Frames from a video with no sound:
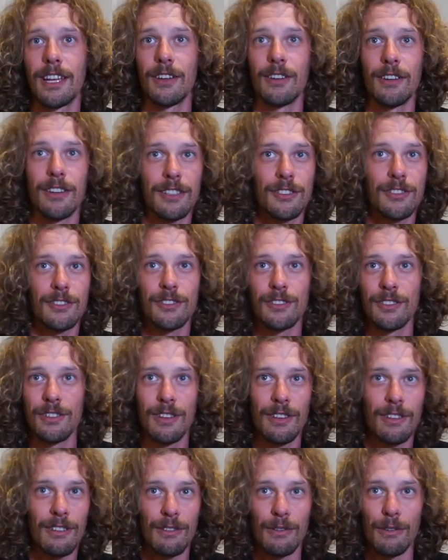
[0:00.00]
I'm gonna
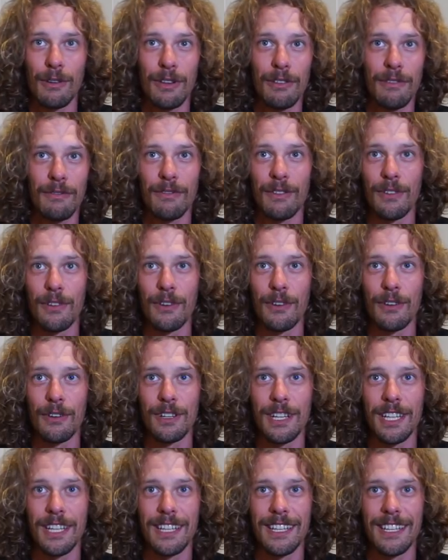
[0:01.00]
looking
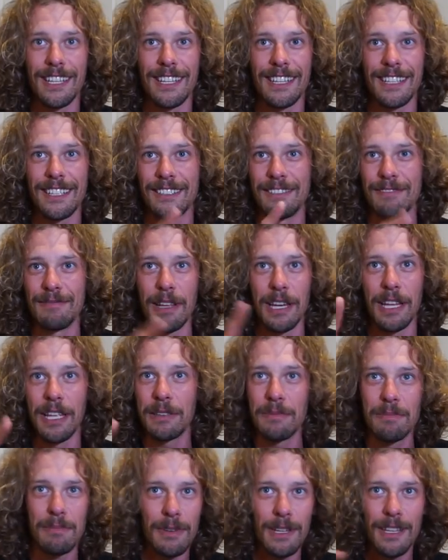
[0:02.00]
for the
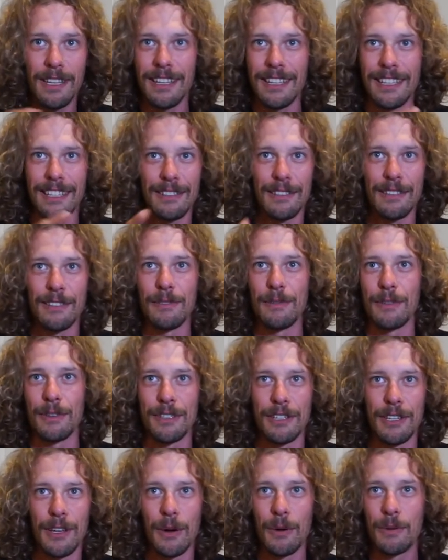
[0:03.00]
rhythm and
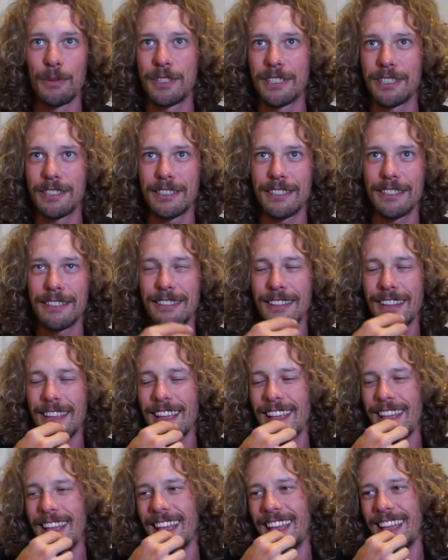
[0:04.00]
what the note is it,
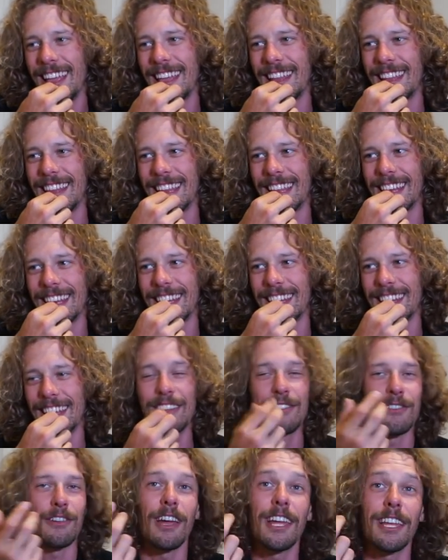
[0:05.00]
and then
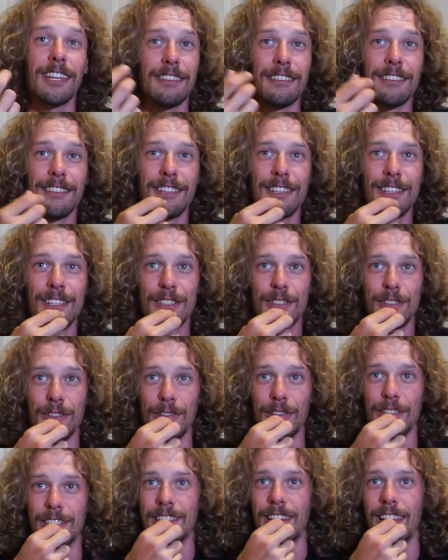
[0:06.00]
I try it.
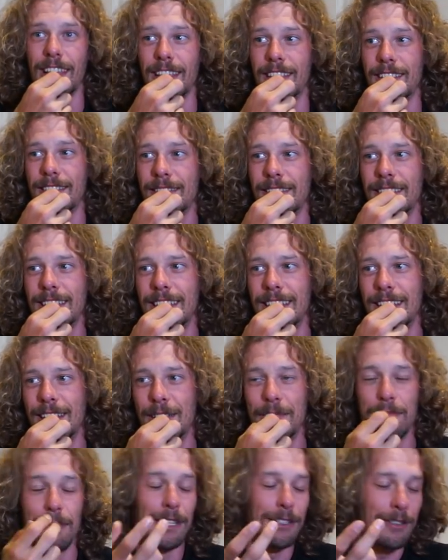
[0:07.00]
So it's like,
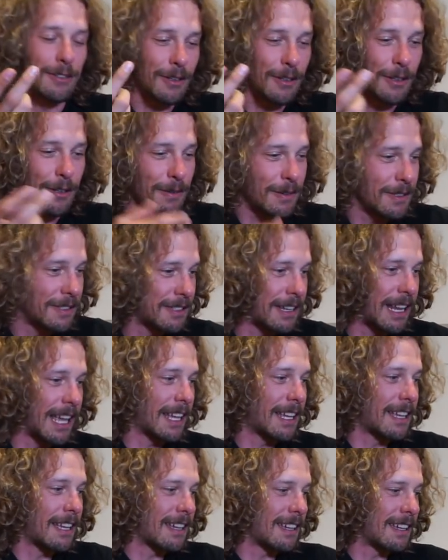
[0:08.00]
but you know, it's
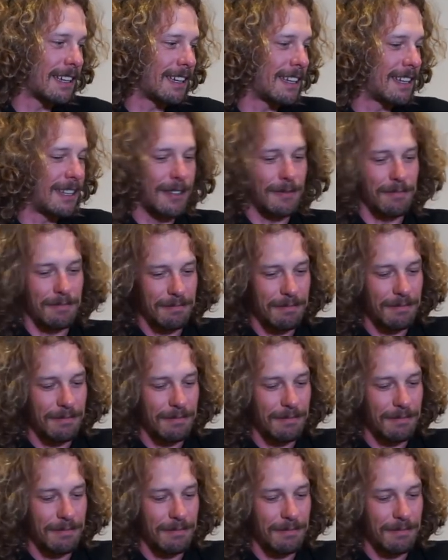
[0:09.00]
like to